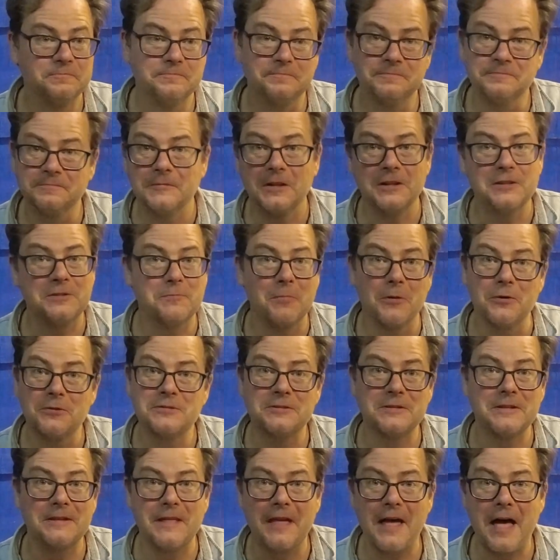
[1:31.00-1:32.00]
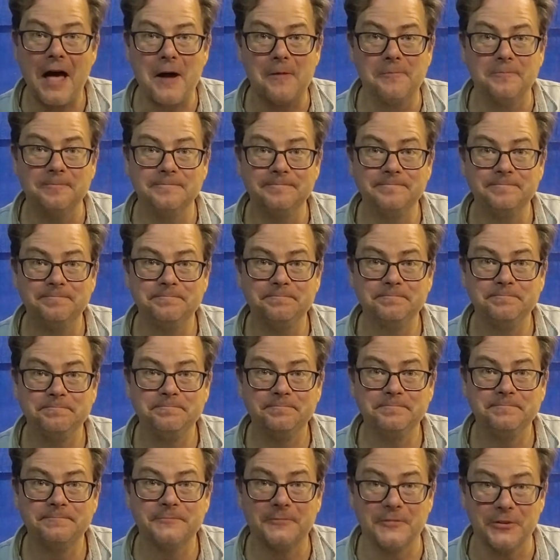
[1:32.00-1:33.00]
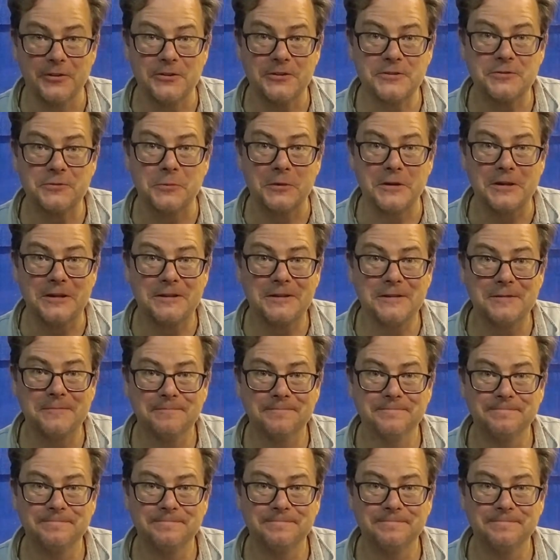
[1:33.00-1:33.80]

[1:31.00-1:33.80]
it's mostly that for this week.